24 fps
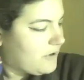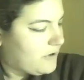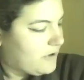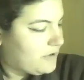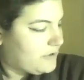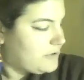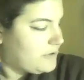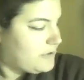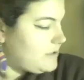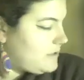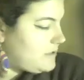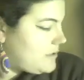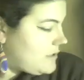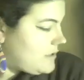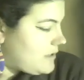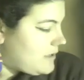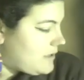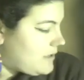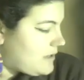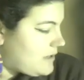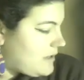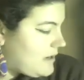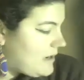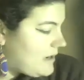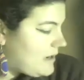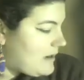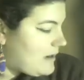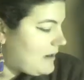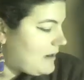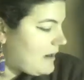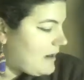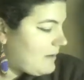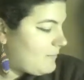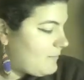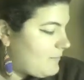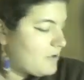on
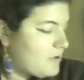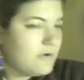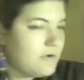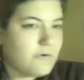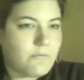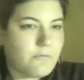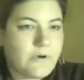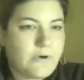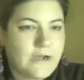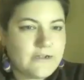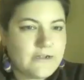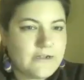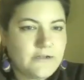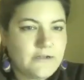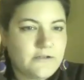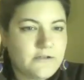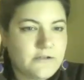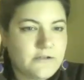Lamokowang.